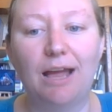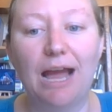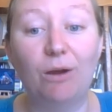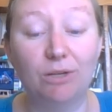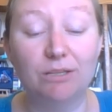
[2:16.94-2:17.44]

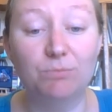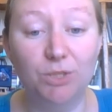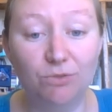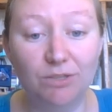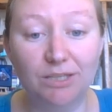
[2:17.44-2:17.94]
how a
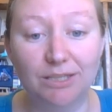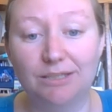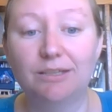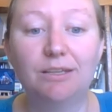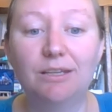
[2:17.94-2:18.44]

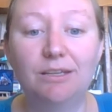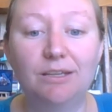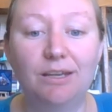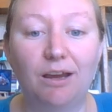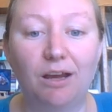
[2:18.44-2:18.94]
community
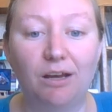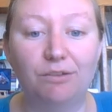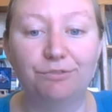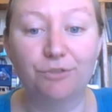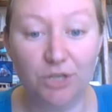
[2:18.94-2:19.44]

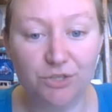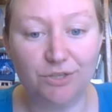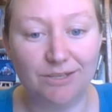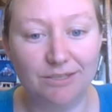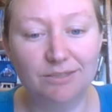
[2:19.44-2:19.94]
of
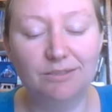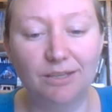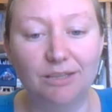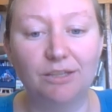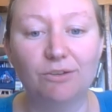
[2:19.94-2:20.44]

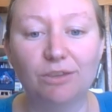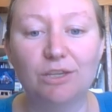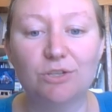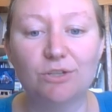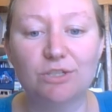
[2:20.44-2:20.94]
Christians in the
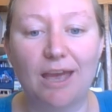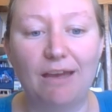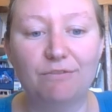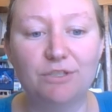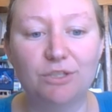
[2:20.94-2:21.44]
early church
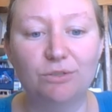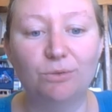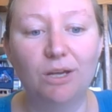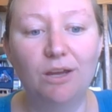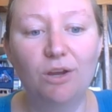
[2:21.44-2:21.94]
have
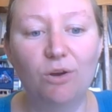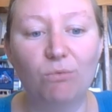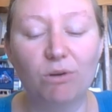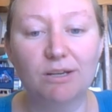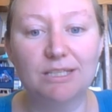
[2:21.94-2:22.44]
to
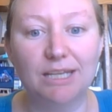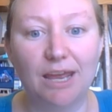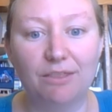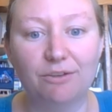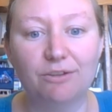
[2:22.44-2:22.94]
work
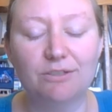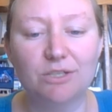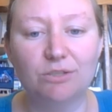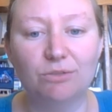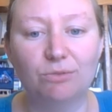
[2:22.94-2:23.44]
together
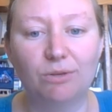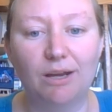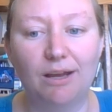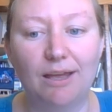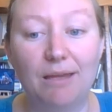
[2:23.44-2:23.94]
to
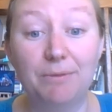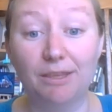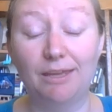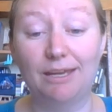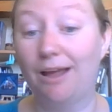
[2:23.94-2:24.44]

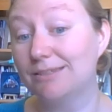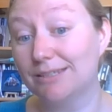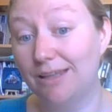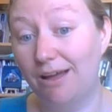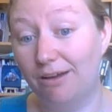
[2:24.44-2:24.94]
emulate
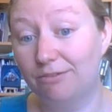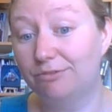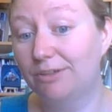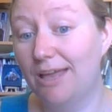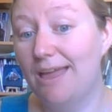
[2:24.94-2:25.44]
God's
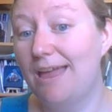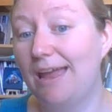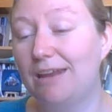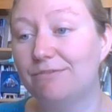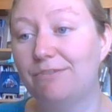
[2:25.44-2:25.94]
love
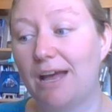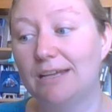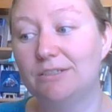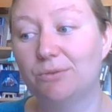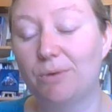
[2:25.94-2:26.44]
and
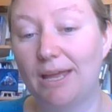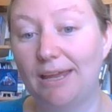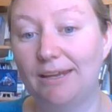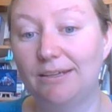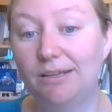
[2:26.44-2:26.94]
find a
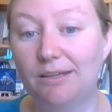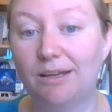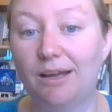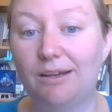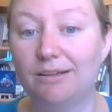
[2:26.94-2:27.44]
way
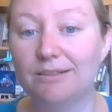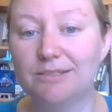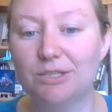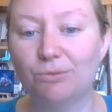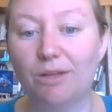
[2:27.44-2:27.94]

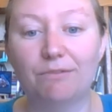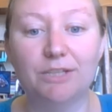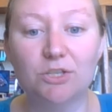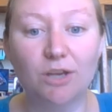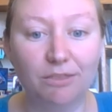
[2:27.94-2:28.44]
to love
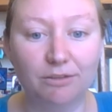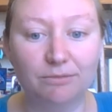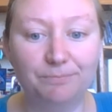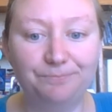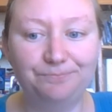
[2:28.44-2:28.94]
each other.